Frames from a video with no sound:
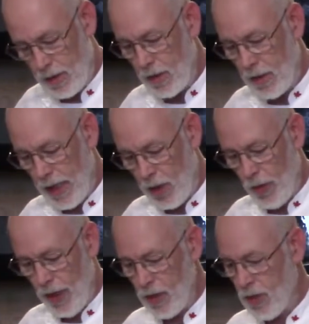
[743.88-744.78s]
cake
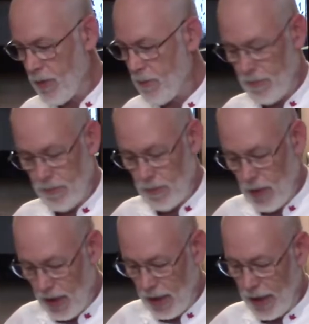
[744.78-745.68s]
rings.
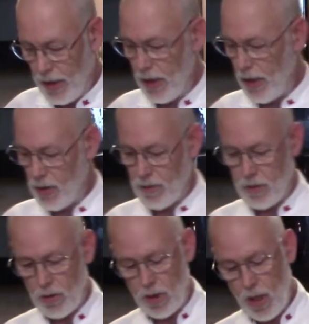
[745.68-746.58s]
I like these.
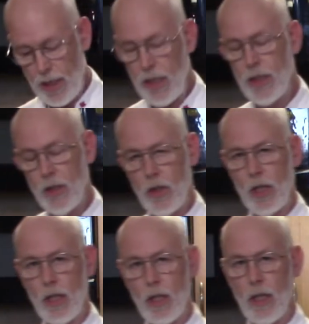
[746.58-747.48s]
They're a lot easier
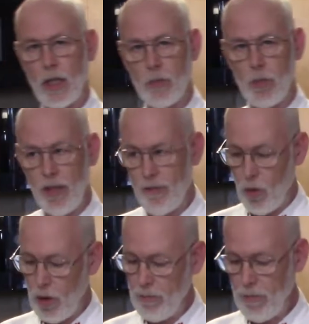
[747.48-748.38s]
than spring
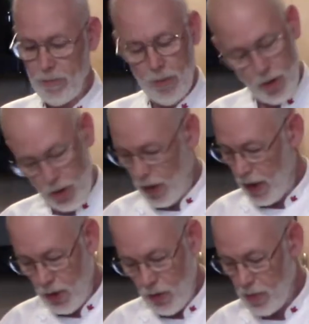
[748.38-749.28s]
form, but you
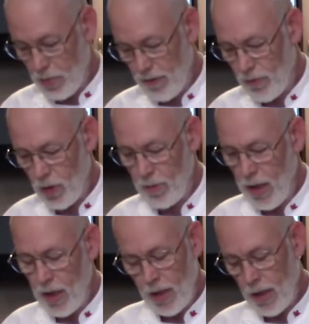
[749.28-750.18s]
can use spring form.
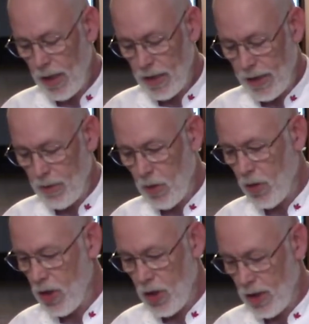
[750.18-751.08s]
The nice thing about
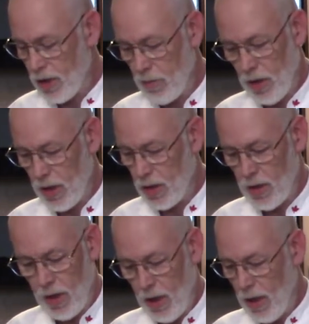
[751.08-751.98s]
the adjustable is
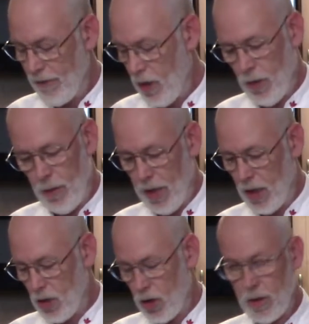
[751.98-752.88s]
if I want to make
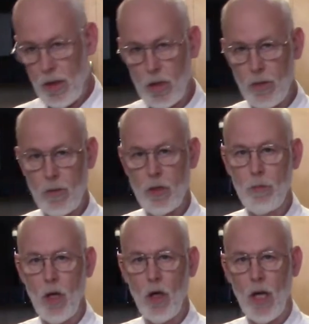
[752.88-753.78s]
a
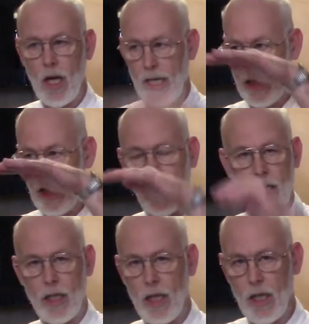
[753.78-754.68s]
small high cake,
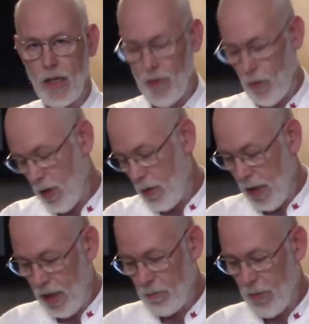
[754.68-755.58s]
I can. If I want to
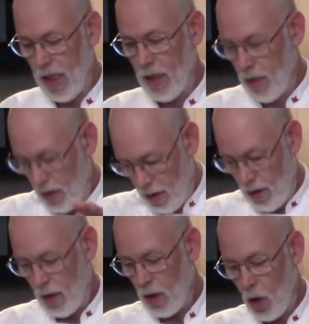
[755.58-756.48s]
make a big
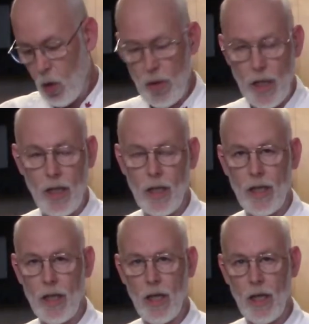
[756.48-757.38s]
low cake, I
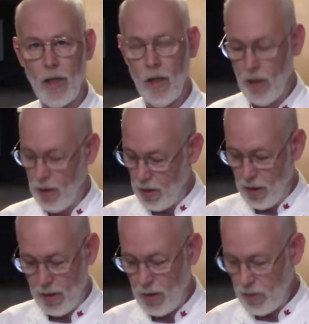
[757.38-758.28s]
can.
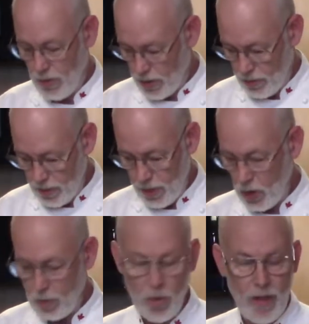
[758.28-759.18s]
Just
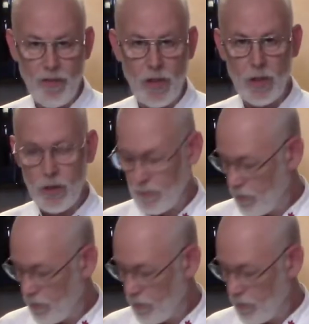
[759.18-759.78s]
your preference.